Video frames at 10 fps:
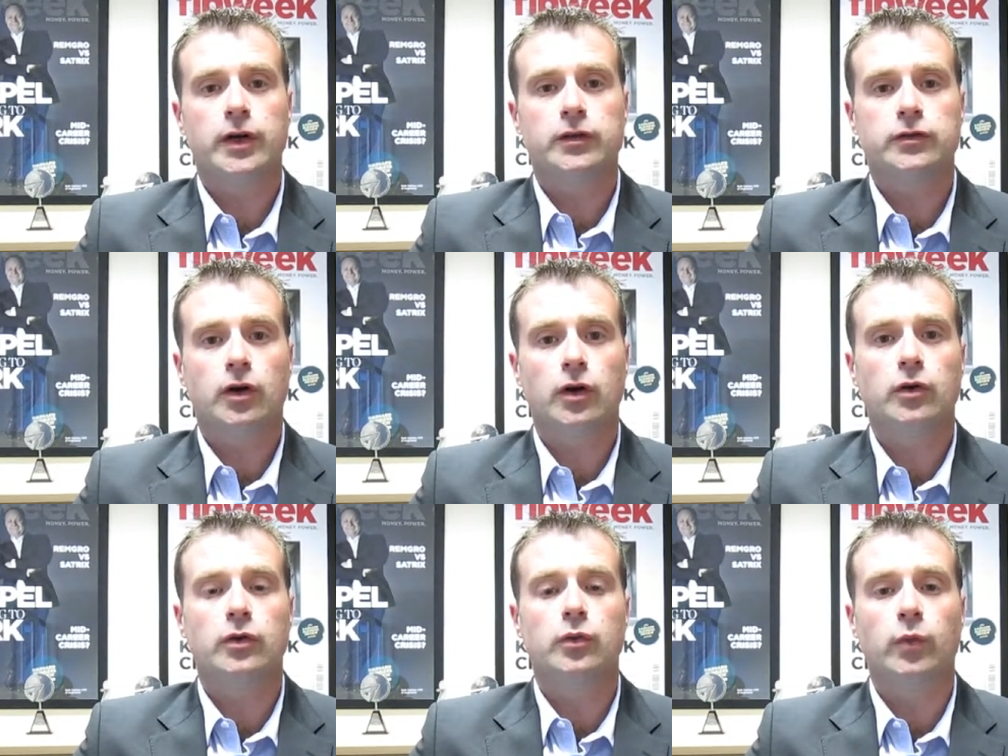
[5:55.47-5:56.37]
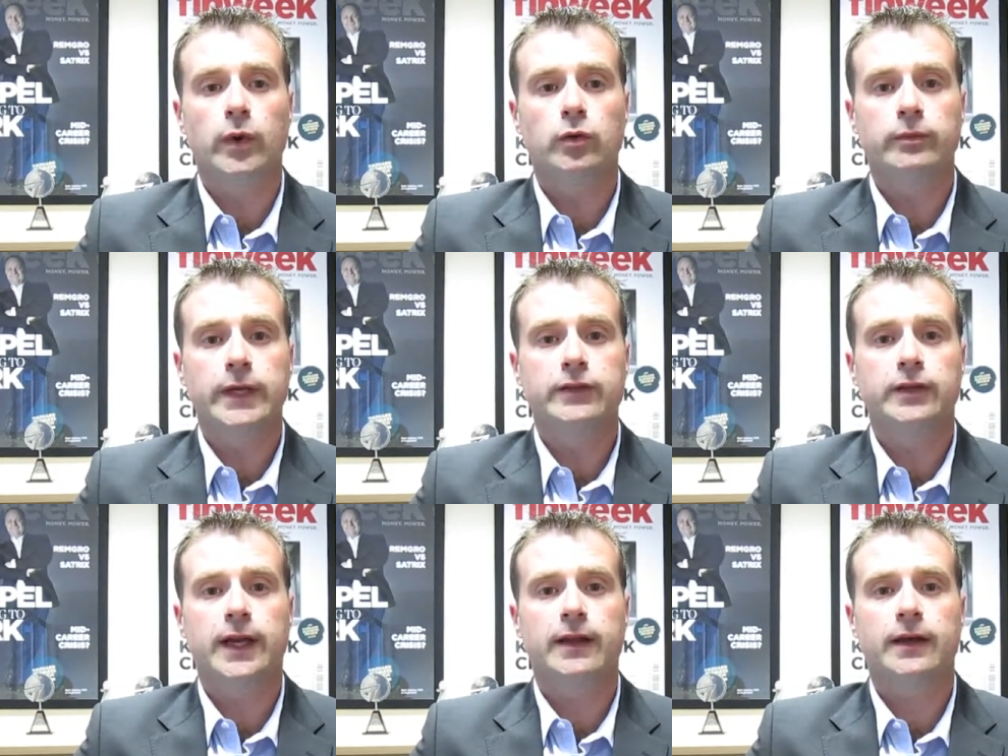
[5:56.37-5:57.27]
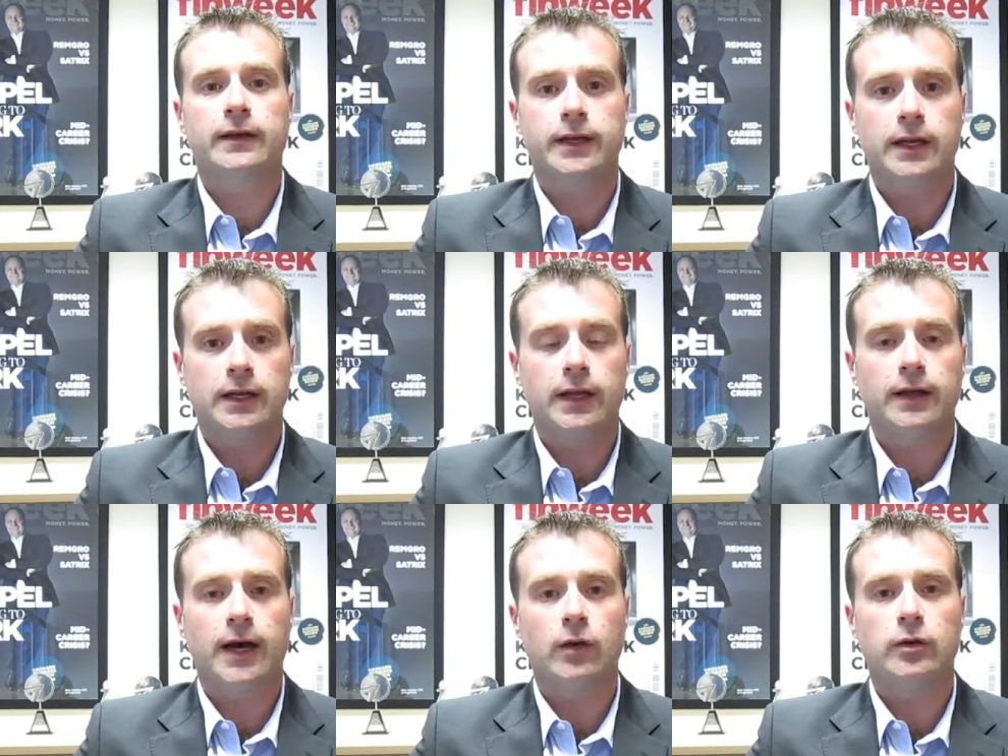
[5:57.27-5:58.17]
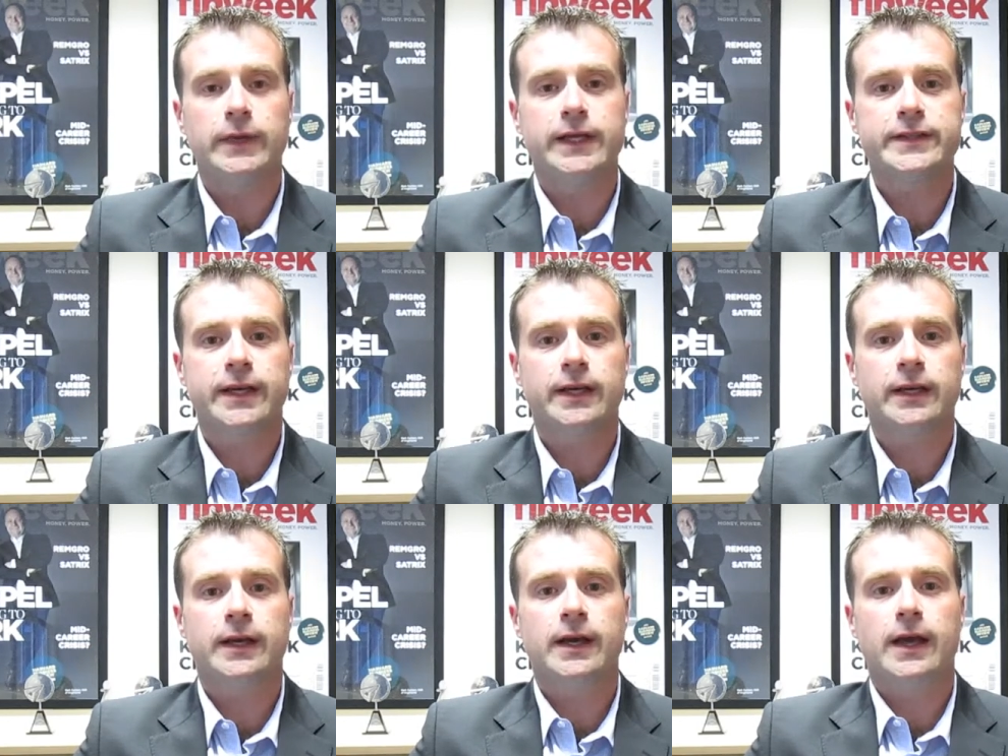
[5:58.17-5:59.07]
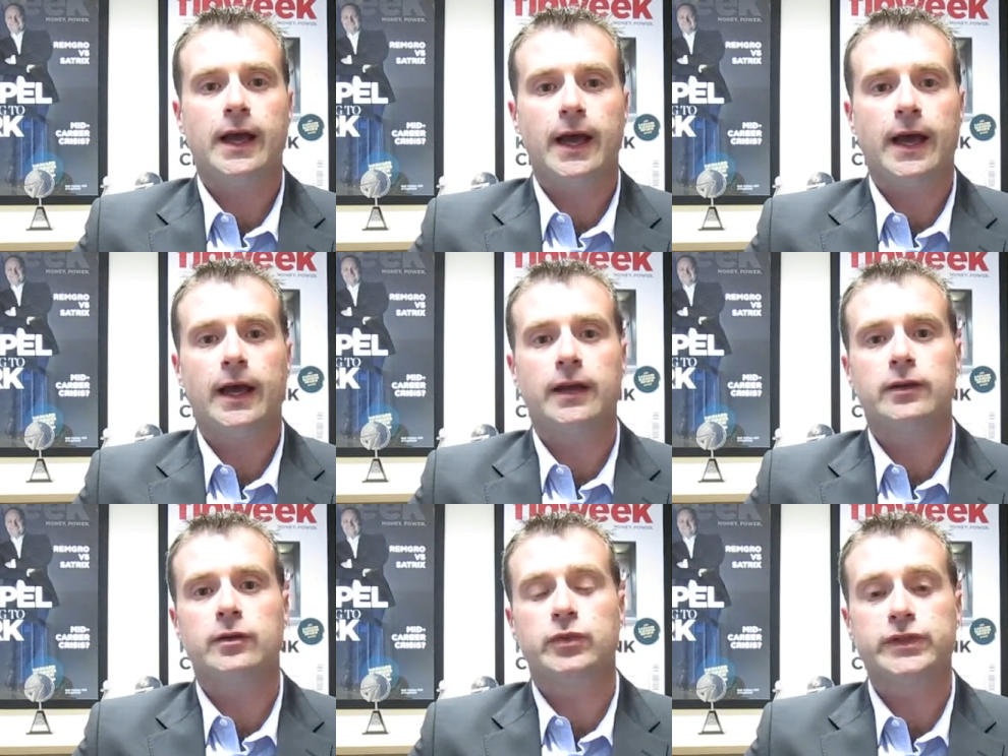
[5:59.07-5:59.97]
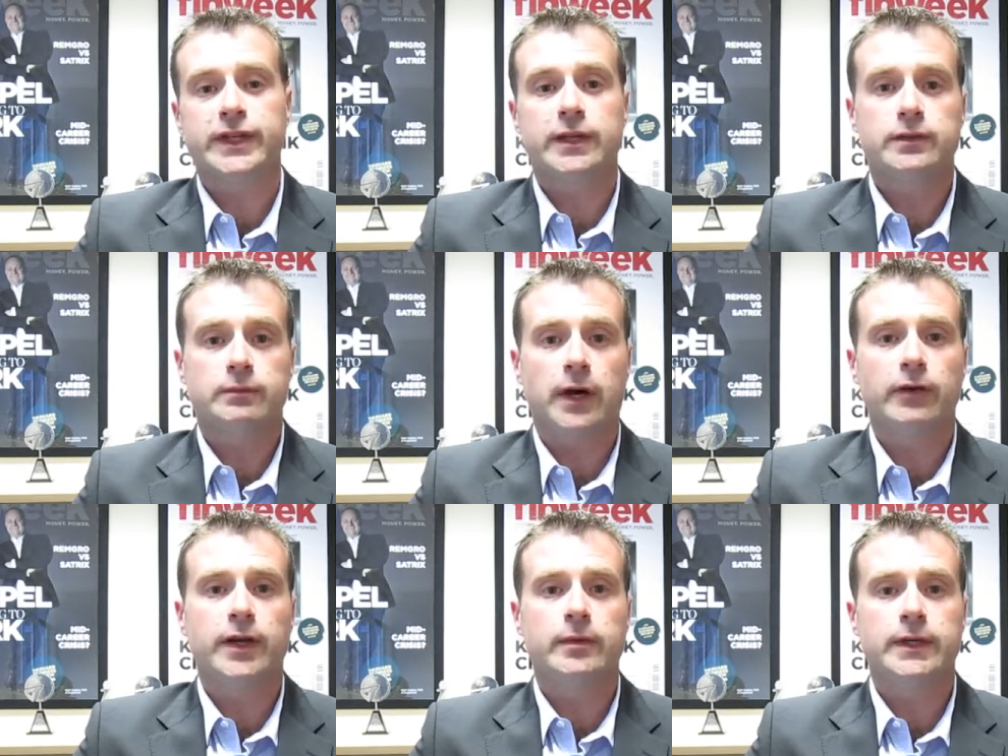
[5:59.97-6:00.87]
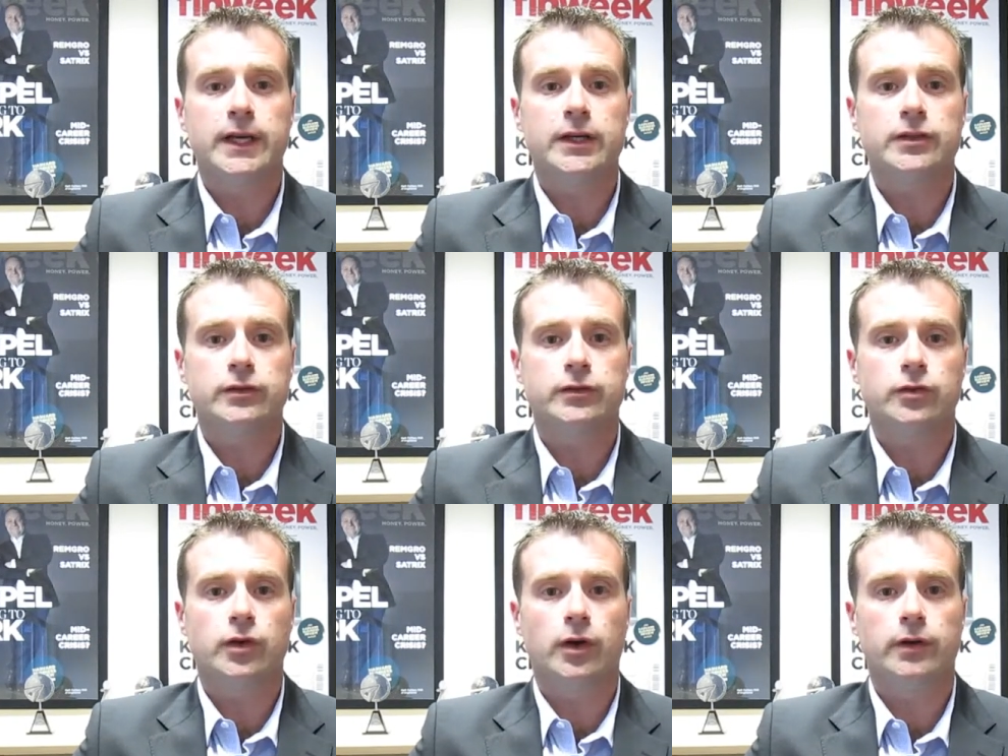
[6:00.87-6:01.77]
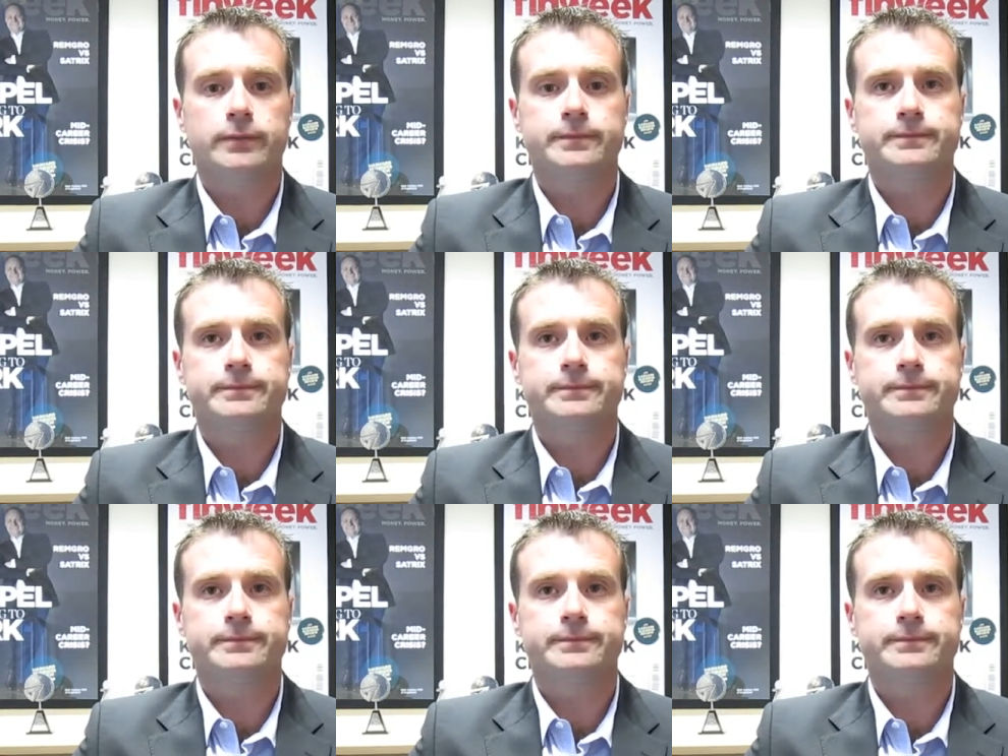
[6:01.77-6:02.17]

So we will meet together in another hour meeting and present my recommendations to her.